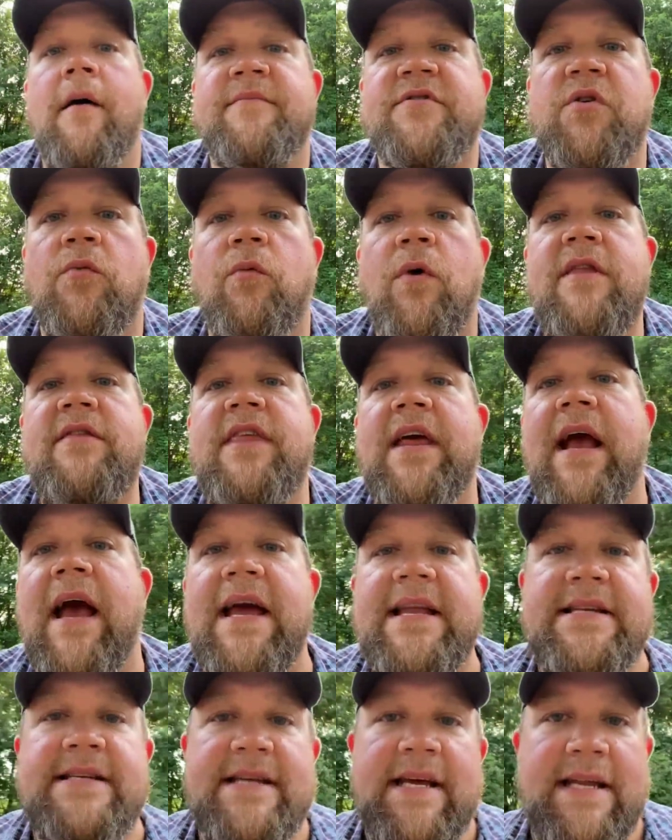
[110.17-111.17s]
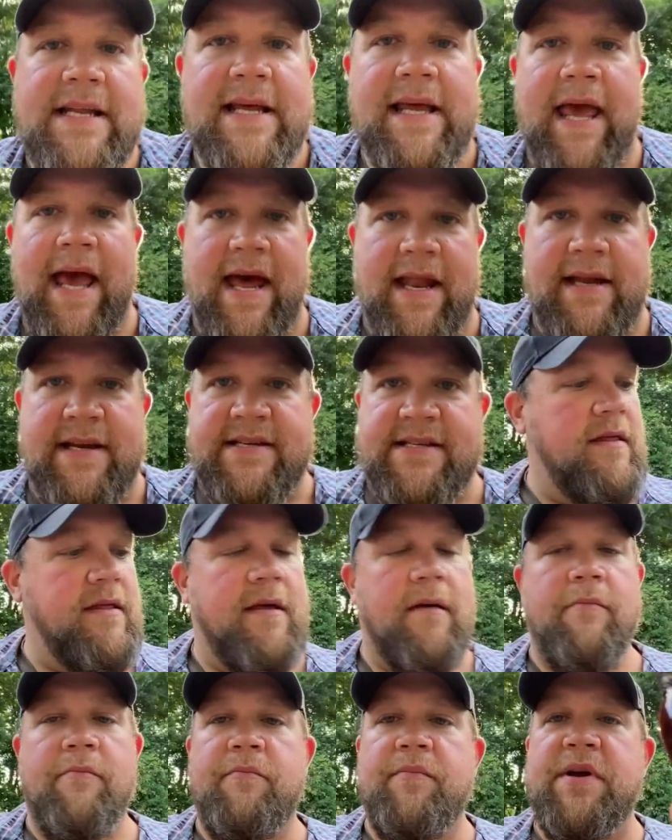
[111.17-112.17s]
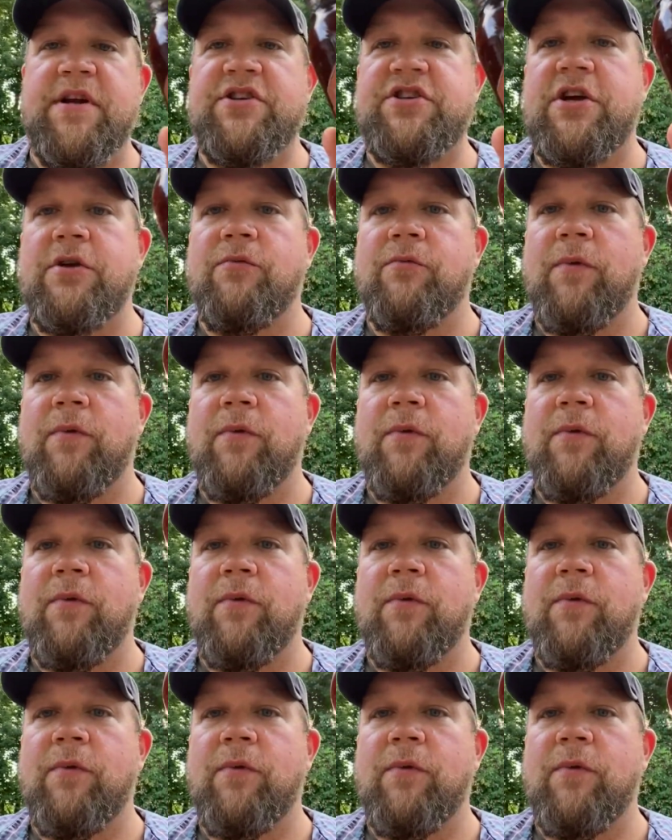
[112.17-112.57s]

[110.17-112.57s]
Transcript: So one thing I did get is the B.G.